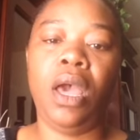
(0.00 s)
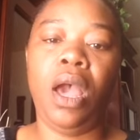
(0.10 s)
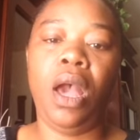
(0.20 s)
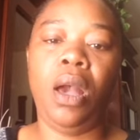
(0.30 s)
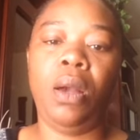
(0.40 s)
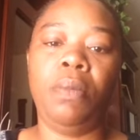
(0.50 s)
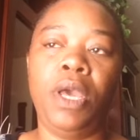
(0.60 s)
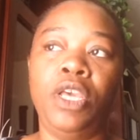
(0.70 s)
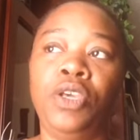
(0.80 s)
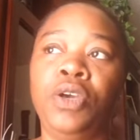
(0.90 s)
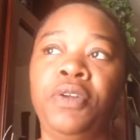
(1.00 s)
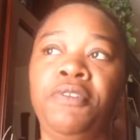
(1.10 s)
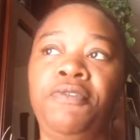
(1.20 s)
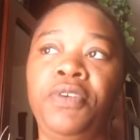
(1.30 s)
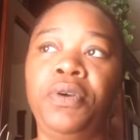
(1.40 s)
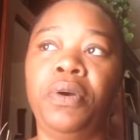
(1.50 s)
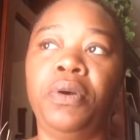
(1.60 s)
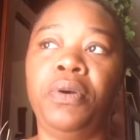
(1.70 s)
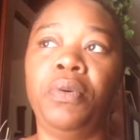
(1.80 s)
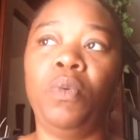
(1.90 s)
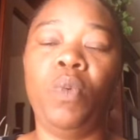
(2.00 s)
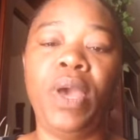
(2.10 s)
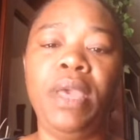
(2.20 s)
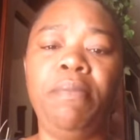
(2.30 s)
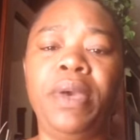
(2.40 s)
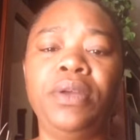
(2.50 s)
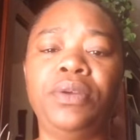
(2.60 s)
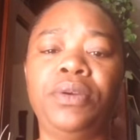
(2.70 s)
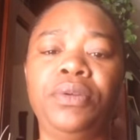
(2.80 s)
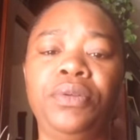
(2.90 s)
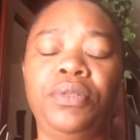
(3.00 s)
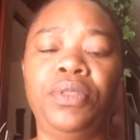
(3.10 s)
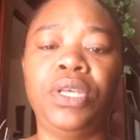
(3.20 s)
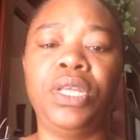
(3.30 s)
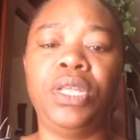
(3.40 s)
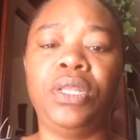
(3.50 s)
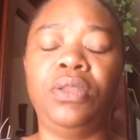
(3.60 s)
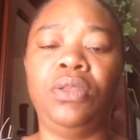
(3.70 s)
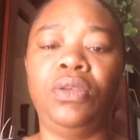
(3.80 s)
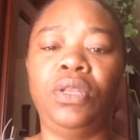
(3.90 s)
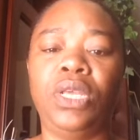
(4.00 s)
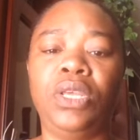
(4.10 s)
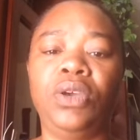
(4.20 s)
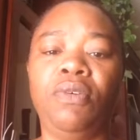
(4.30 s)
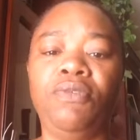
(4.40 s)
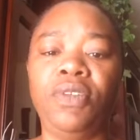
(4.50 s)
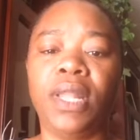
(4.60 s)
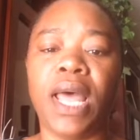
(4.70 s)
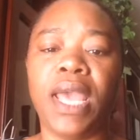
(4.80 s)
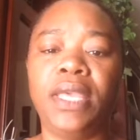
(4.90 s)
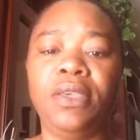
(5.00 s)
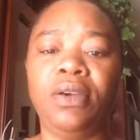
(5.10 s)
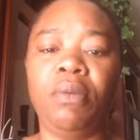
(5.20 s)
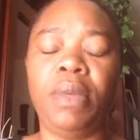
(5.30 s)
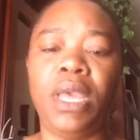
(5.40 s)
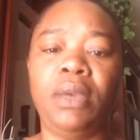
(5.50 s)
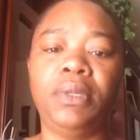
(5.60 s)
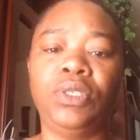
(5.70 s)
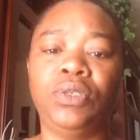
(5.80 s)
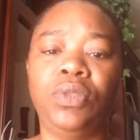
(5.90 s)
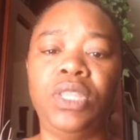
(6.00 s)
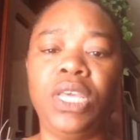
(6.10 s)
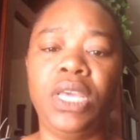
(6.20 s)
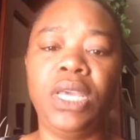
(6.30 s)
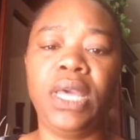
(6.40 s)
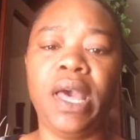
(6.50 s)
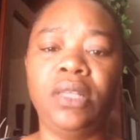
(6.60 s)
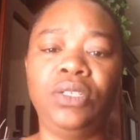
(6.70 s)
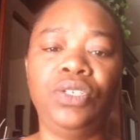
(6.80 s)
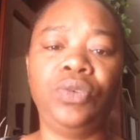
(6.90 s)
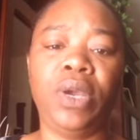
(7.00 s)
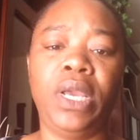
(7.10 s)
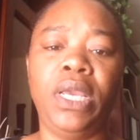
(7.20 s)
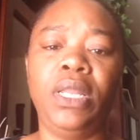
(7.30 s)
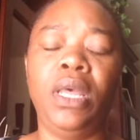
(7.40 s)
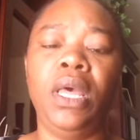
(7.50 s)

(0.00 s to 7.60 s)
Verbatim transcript: Um, and you're going to feel way better than you did. You're going to feel light. You're going to be able to think, concentrate,